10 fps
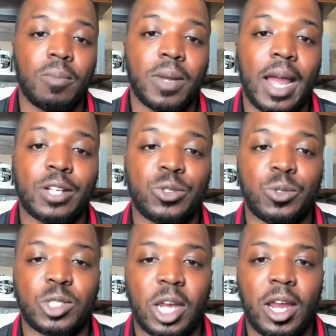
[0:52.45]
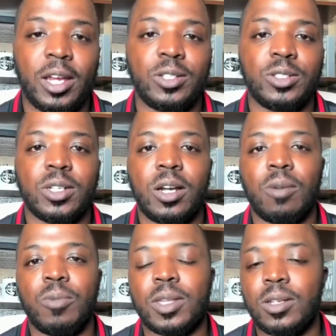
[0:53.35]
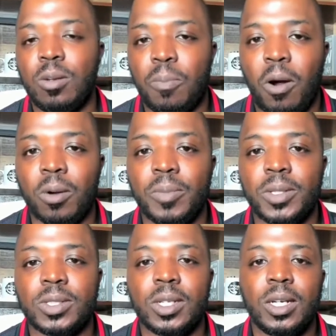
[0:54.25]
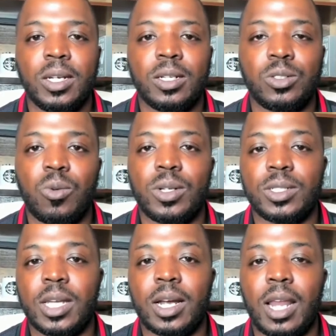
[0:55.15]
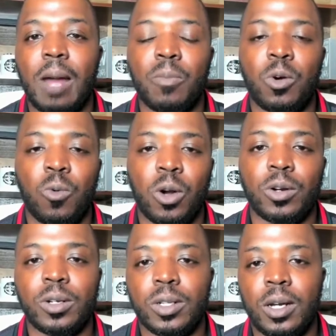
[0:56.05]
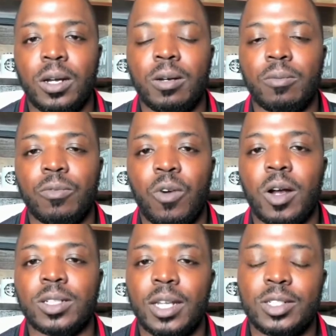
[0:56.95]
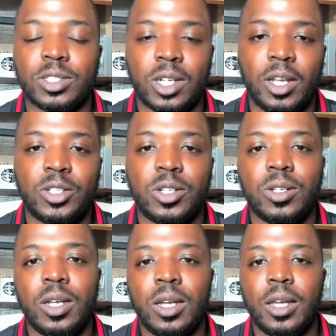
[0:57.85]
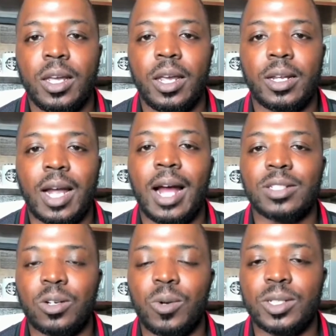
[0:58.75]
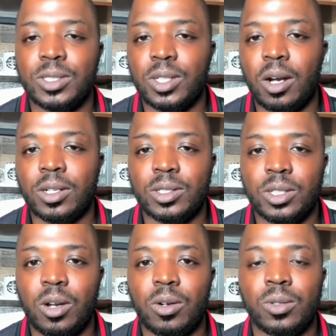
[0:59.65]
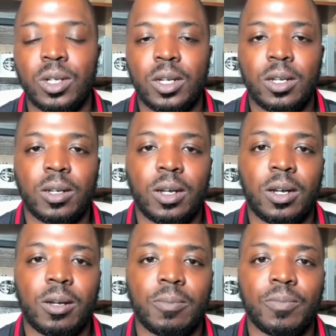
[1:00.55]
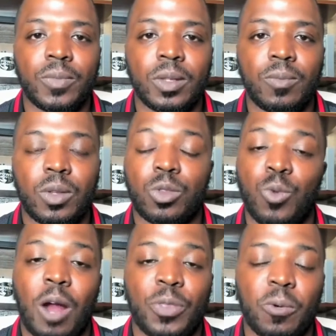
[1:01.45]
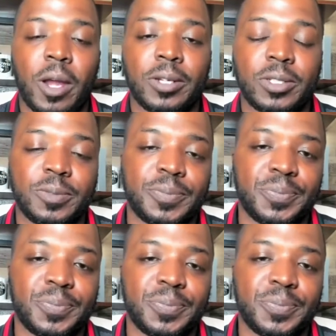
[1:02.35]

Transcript: but actual change um, within departments is going to take a lot more work um, far as legislation and consequences are concerned um, throughout the ranks.